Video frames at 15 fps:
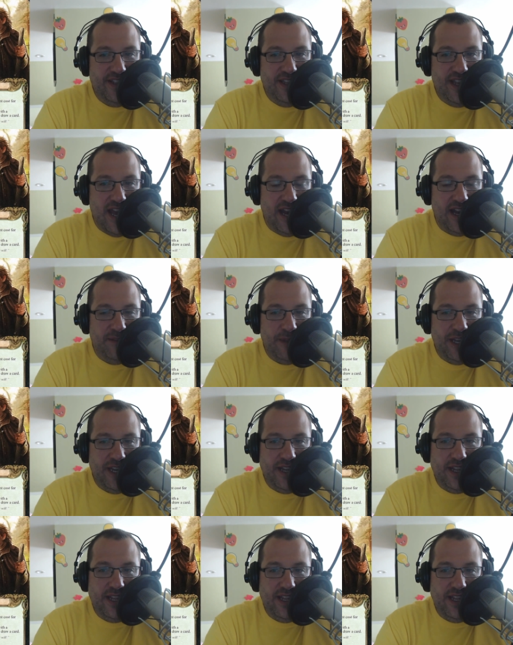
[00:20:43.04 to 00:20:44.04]
Yeah, I mean,
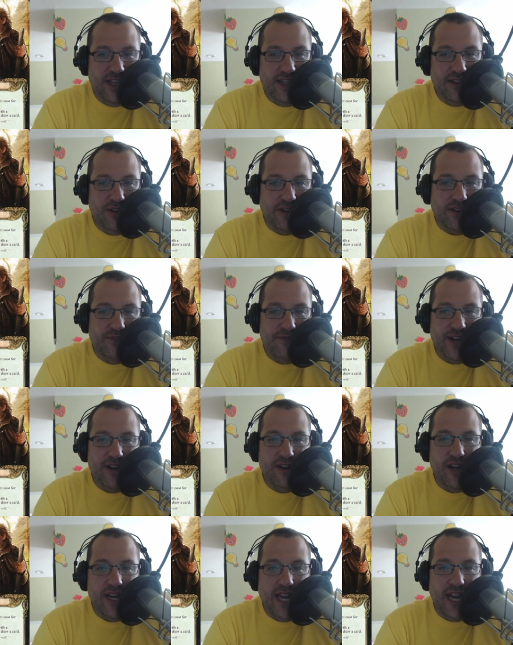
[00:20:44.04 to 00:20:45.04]
he he looks
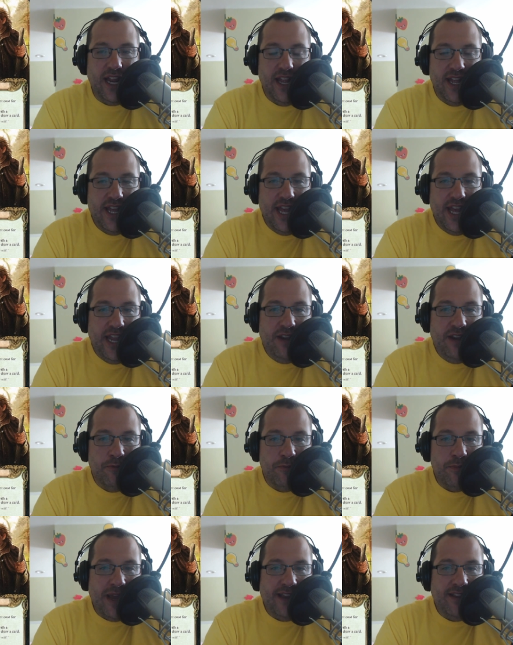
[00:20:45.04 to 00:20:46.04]
very. He
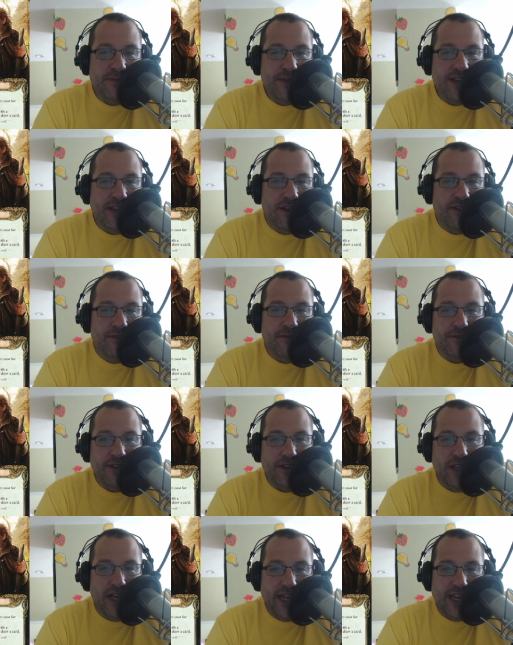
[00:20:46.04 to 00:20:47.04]
reminds me of
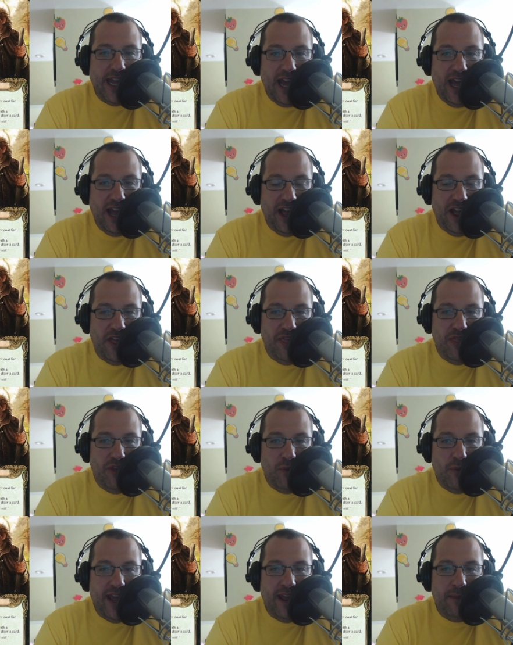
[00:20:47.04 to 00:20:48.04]
like
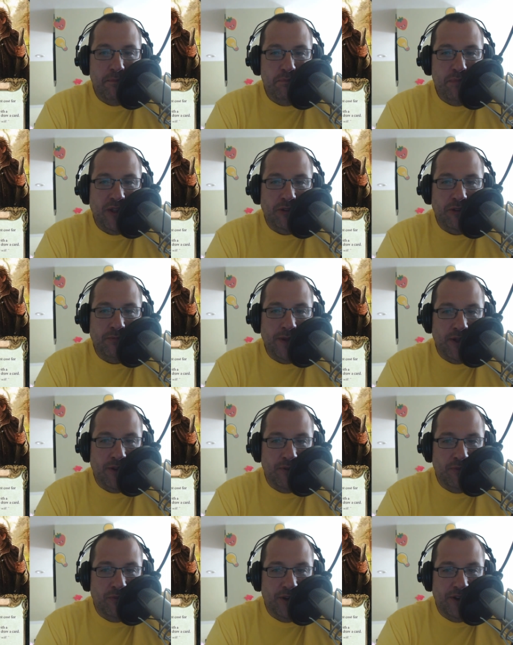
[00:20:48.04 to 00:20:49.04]
the way
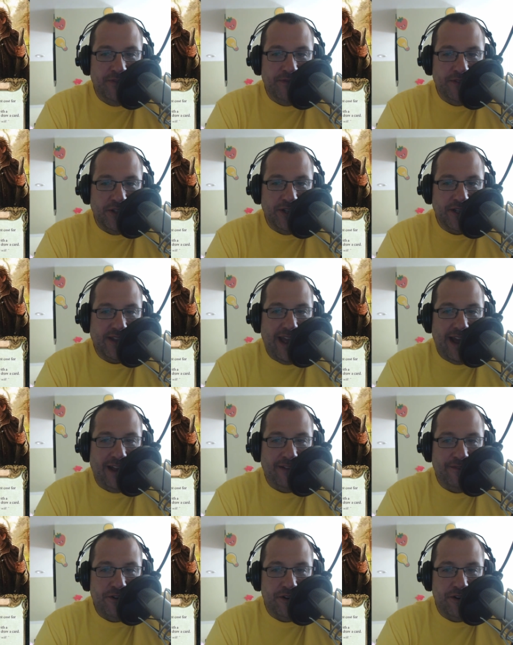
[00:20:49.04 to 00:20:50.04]
Bilbo would have looked
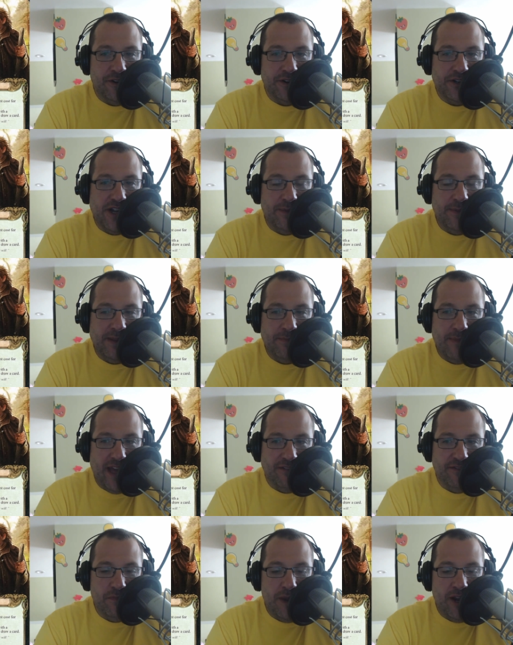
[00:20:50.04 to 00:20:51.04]
after coming
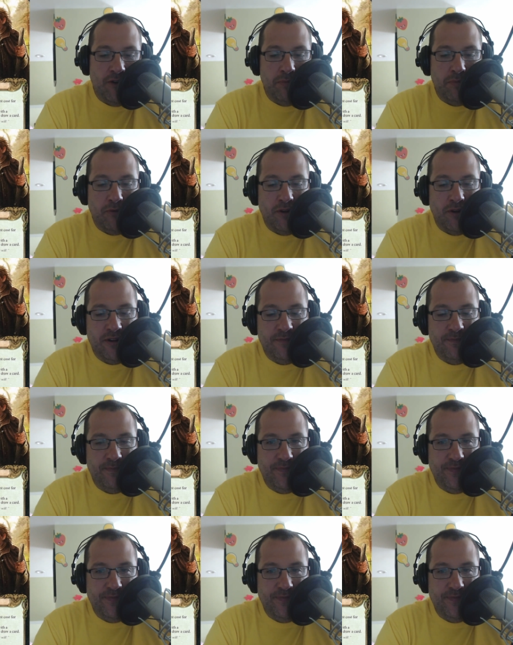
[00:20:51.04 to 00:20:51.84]
back from Erebor.